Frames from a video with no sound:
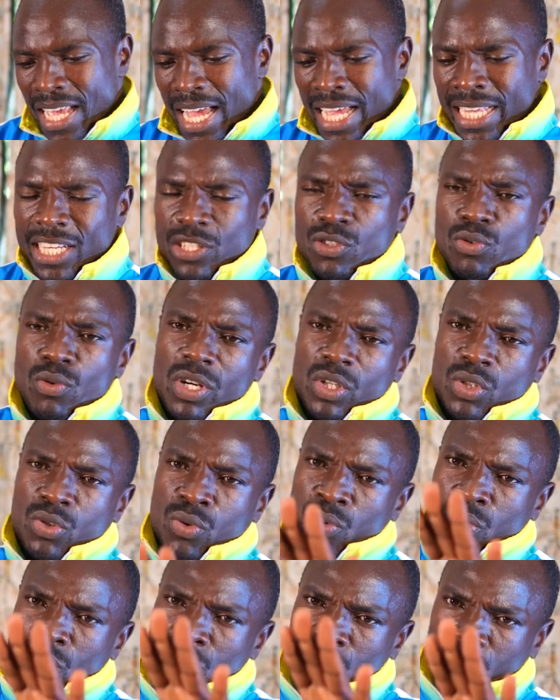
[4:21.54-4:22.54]
I just want
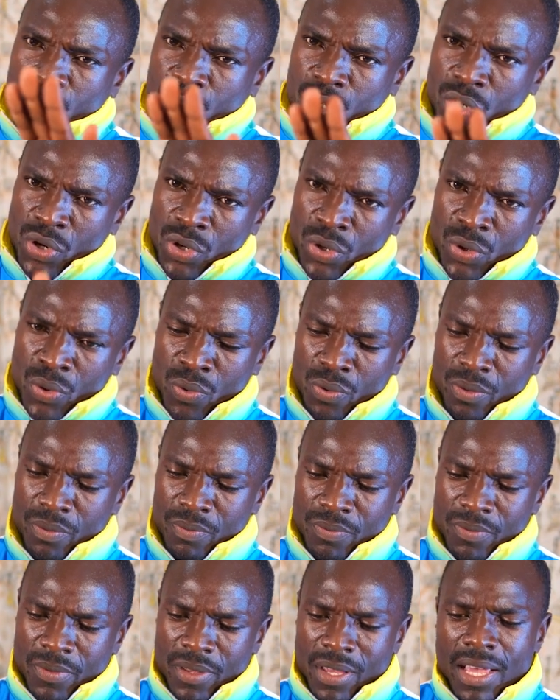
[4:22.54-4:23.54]
to show you
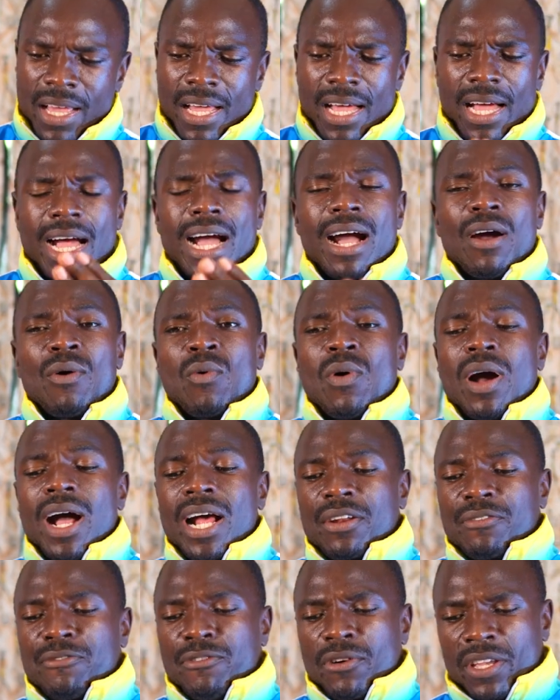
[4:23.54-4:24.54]
how
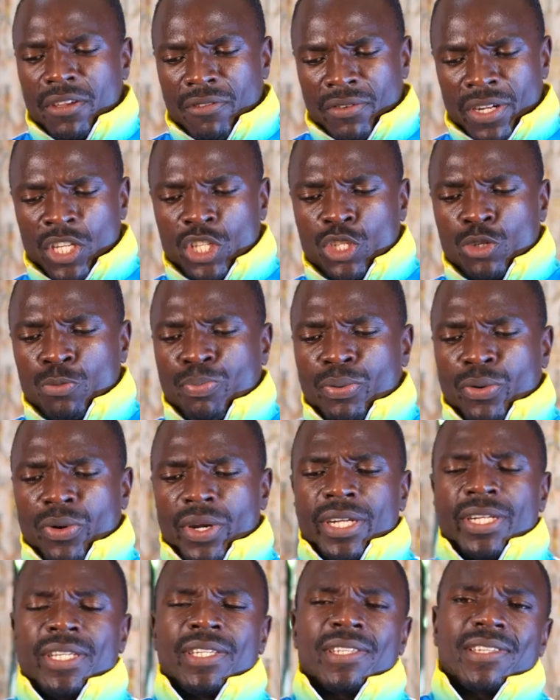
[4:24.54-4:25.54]
unforgiveness
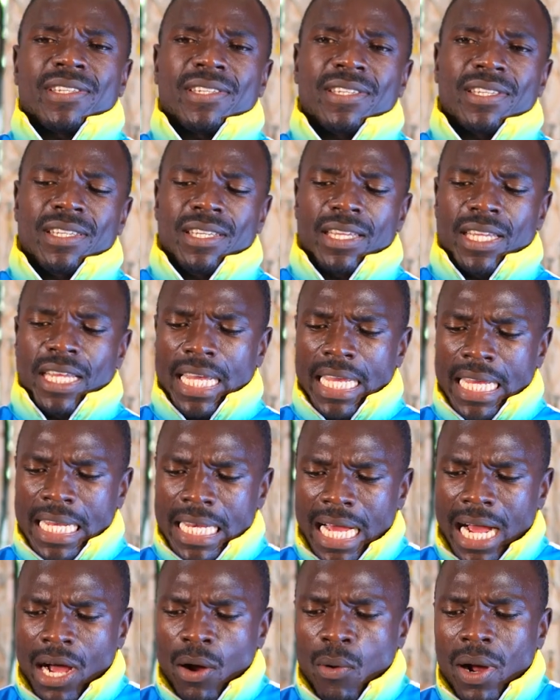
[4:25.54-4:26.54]
spreads
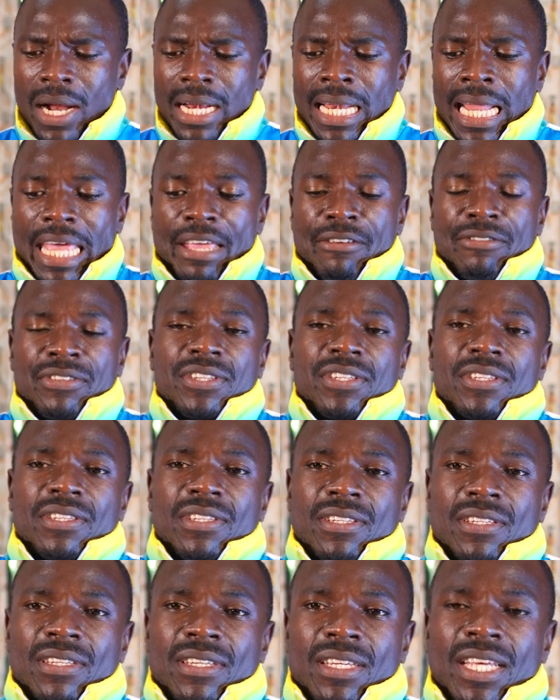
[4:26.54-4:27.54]
in our lives.